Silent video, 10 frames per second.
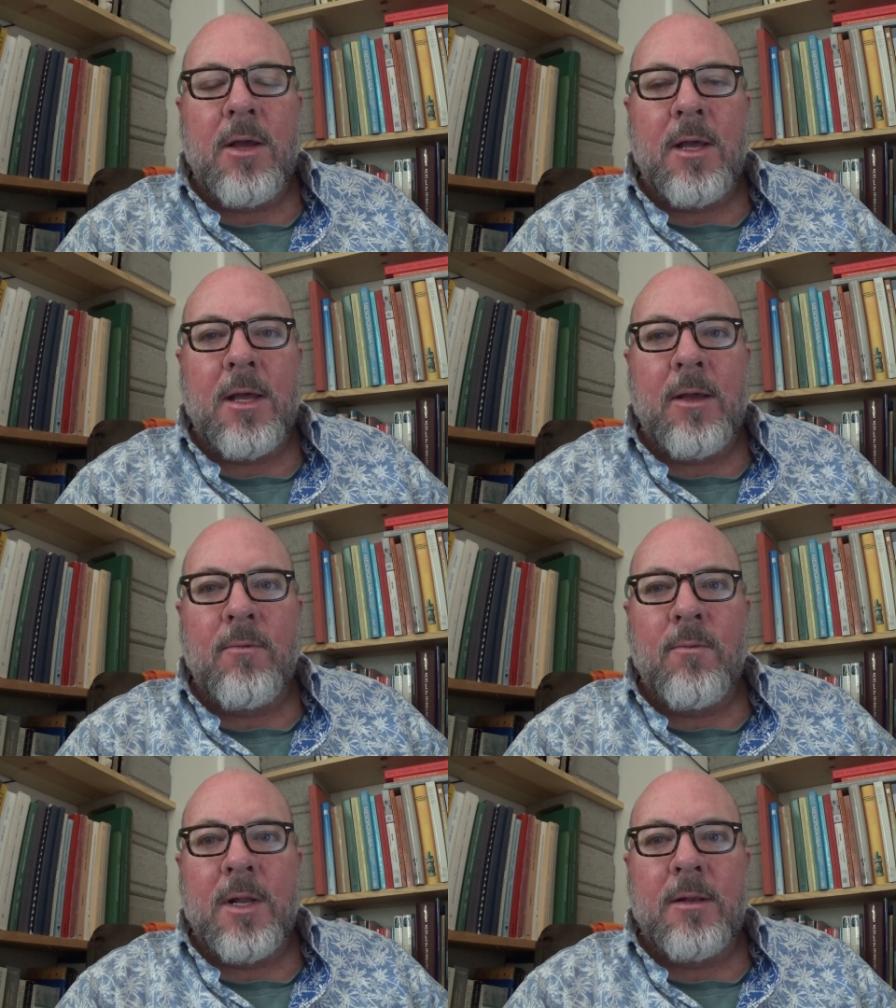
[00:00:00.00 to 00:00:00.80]
uh,
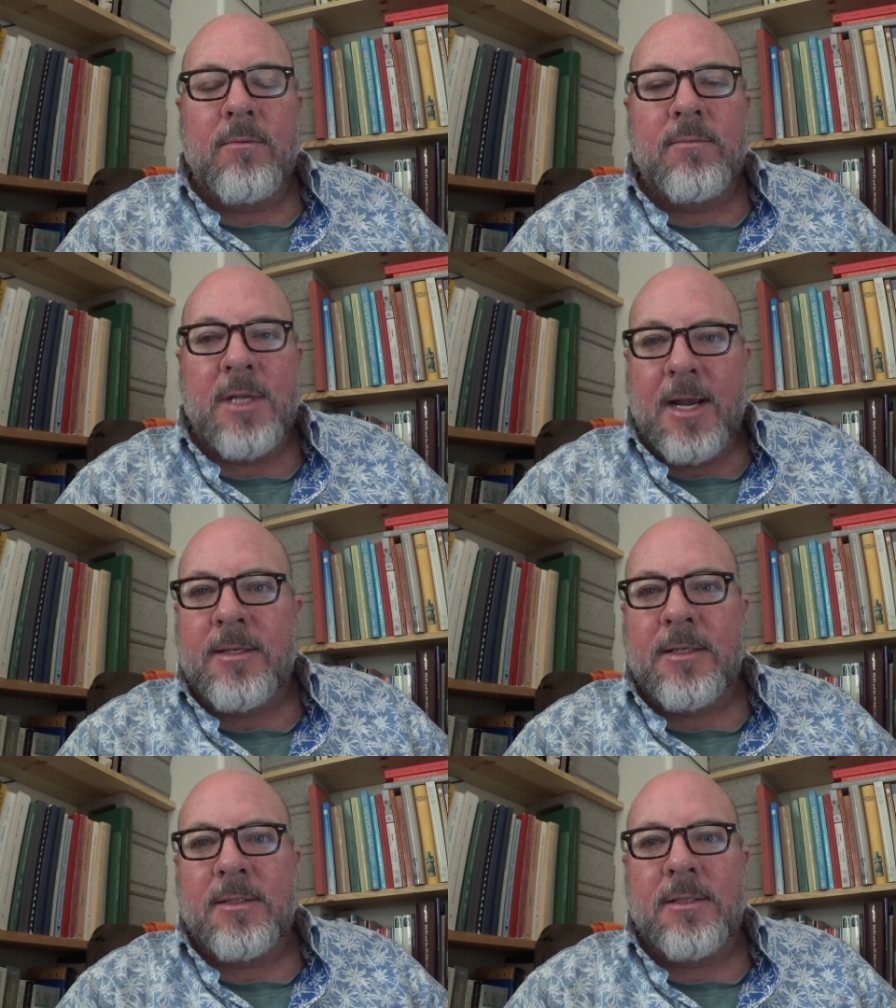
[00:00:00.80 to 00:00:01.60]
what
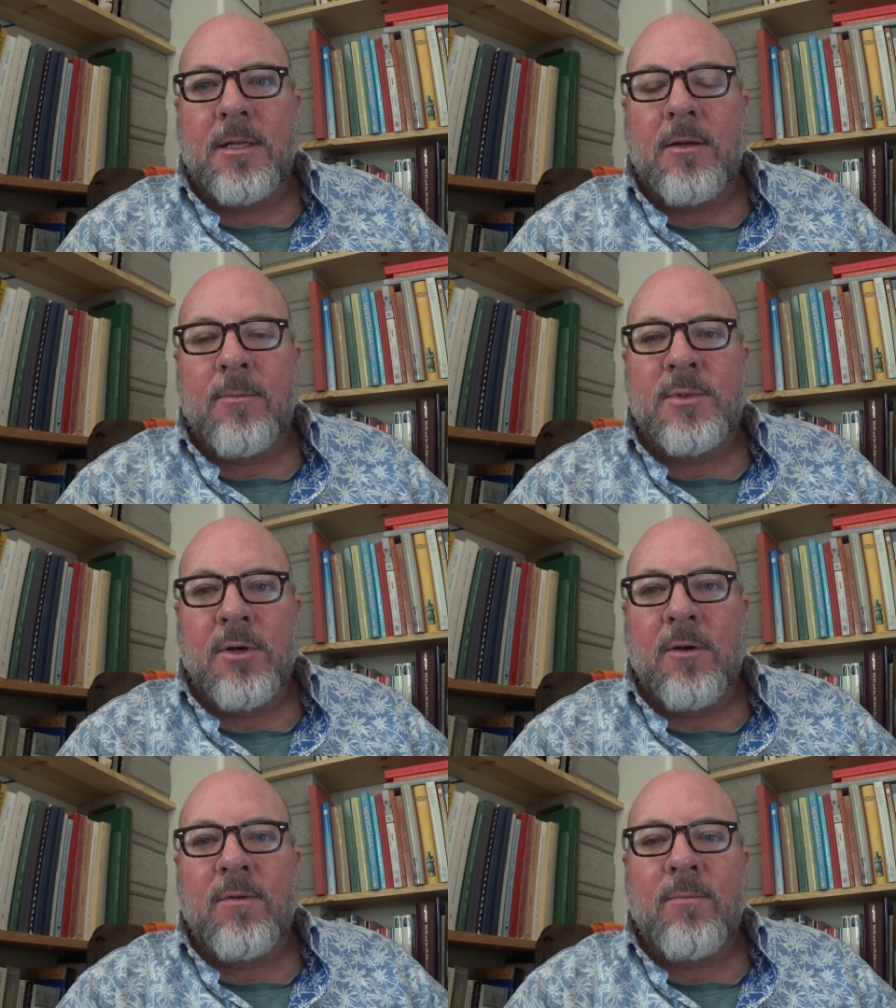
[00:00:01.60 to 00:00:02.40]
scientists that
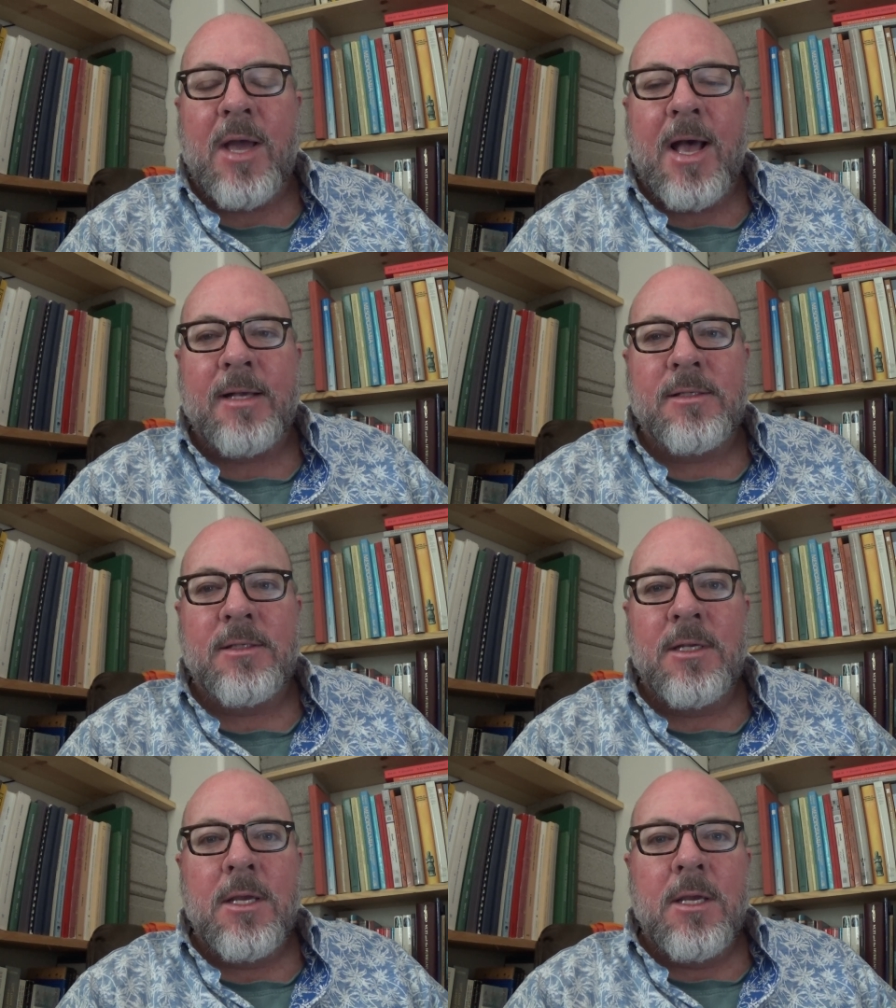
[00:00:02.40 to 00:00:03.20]
observe the past